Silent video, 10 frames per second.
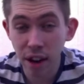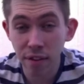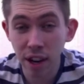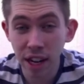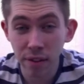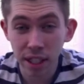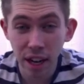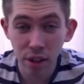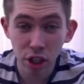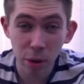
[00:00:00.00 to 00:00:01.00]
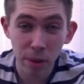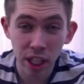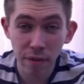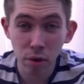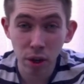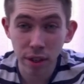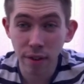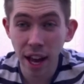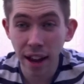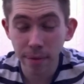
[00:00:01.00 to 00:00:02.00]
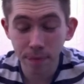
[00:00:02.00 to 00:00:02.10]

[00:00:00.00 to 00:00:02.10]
if I'll even stay on YouTube in general because of that.